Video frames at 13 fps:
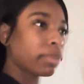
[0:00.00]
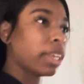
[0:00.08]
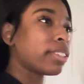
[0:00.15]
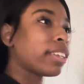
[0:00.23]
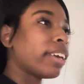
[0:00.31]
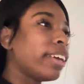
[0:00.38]

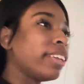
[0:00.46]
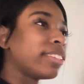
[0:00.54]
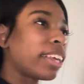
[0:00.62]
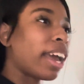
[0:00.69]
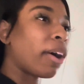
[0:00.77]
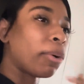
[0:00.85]
It's at, it's
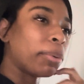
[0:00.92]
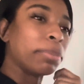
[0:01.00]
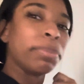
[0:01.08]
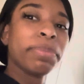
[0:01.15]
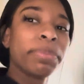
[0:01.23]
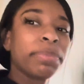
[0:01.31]
at home.
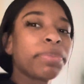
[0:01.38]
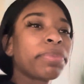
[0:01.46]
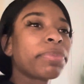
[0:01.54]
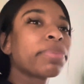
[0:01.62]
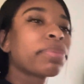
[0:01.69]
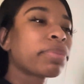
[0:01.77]

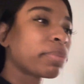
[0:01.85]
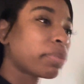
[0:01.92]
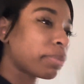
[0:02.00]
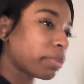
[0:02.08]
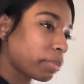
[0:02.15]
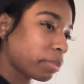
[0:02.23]
Oh.
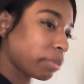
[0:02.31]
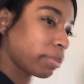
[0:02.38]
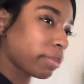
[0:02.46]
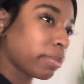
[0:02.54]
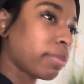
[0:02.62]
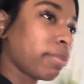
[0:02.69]

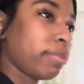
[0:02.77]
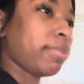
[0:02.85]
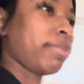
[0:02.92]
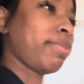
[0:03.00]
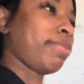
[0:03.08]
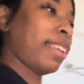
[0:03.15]
You
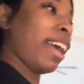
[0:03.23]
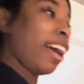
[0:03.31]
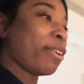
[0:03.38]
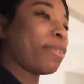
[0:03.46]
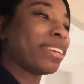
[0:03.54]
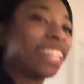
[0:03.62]

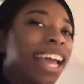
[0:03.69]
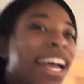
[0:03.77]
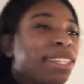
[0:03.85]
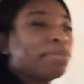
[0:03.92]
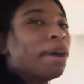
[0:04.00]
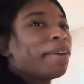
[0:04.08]
wanna say out
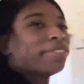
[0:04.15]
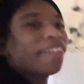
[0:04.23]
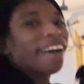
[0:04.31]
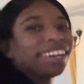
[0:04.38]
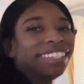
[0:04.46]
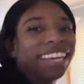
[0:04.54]
to my
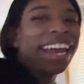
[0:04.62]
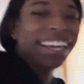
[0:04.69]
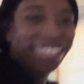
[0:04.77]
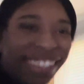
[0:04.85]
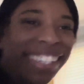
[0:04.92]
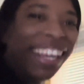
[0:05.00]
vlog,
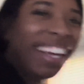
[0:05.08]
Chase?